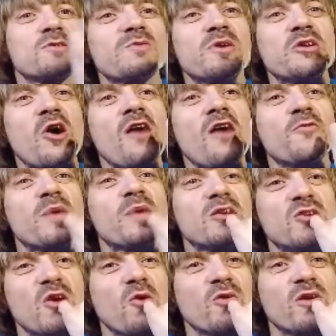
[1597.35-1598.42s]
he'd offer me a
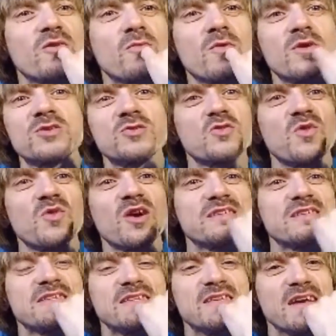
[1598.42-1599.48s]
donut. Once or twice he
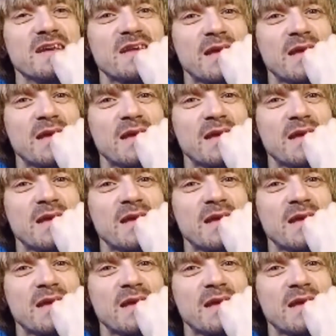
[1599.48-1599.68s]
did.